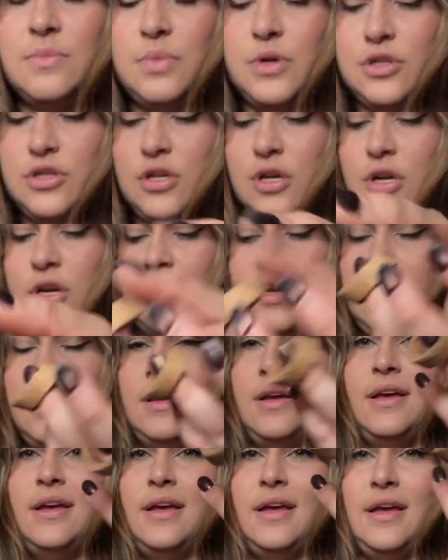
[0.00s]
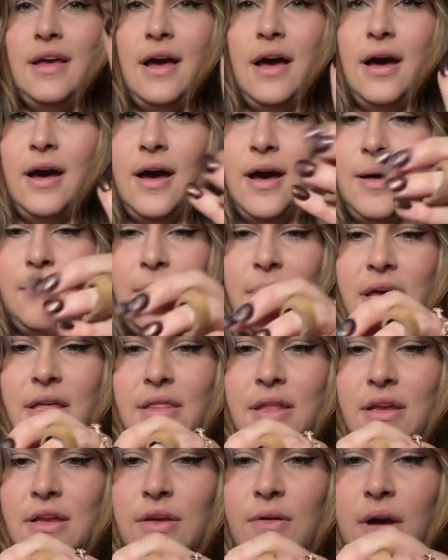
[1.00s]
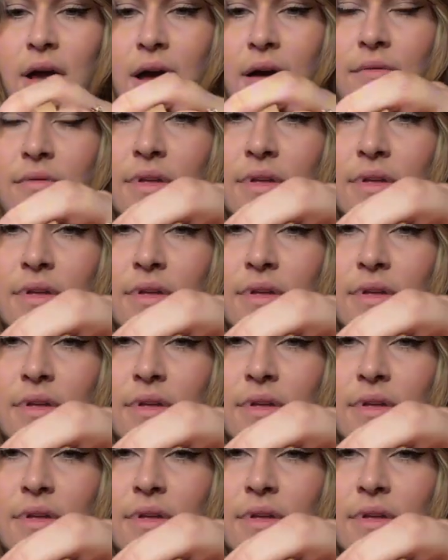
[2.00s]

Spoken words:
butchered. And then you have